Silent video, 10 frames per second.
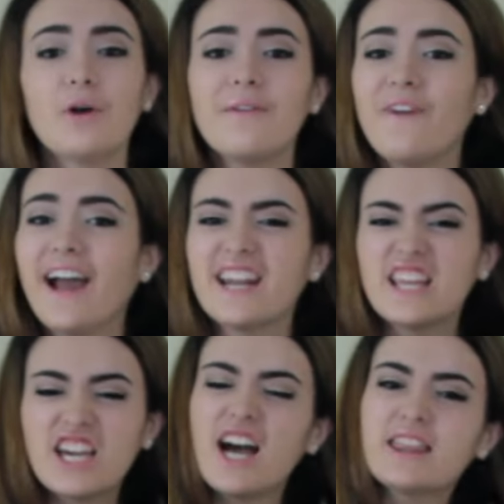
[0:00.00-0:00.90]
So we
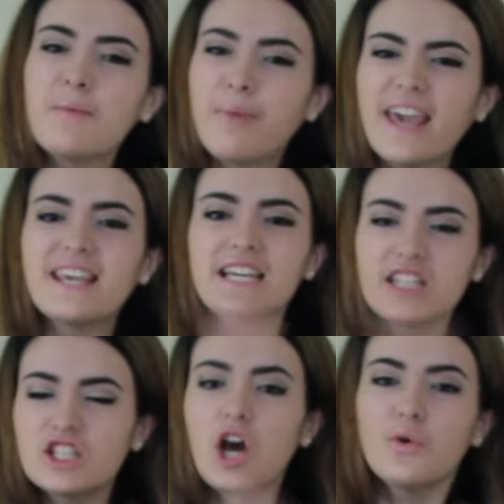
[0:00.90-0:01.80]
finally got the baking
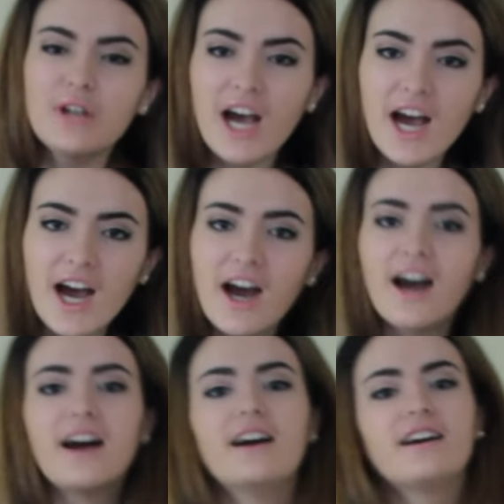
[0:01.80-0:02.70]

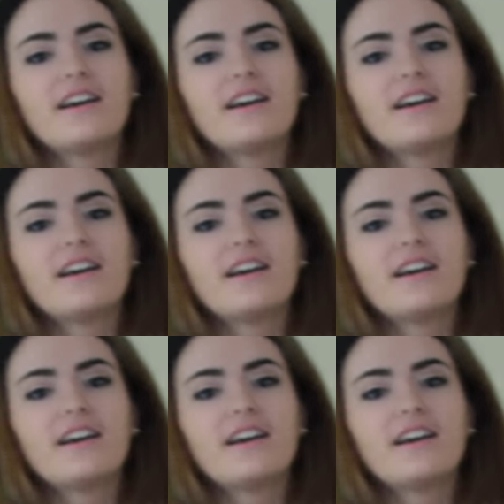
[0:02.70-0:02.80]
soda!